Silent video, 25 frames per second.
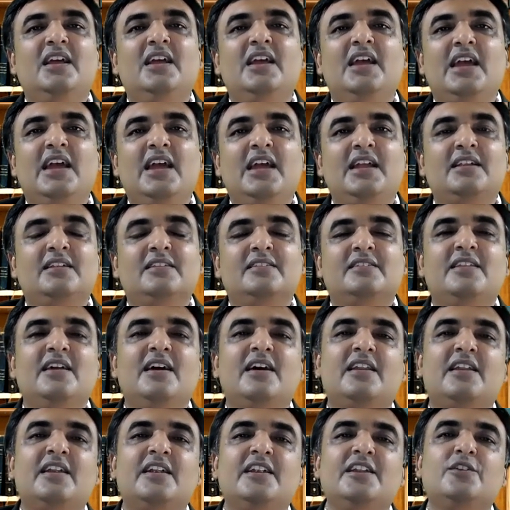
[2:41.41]
and they
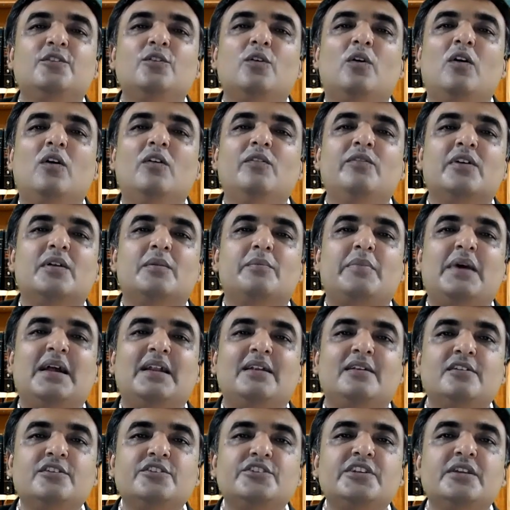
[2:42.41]
are ready to offer
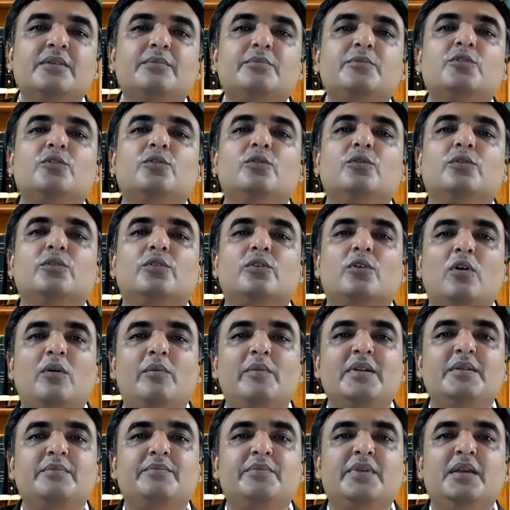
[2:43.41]
partnership to
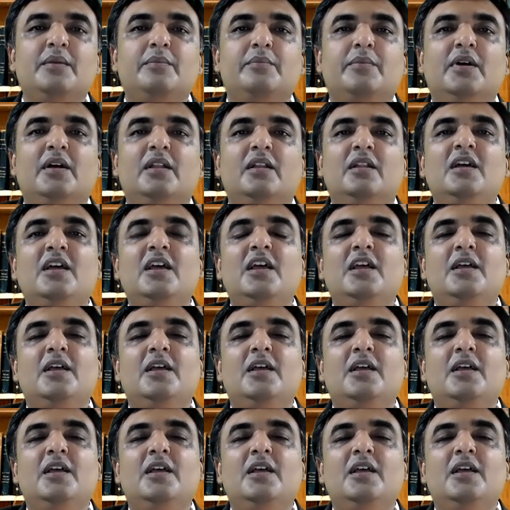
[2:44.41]
common people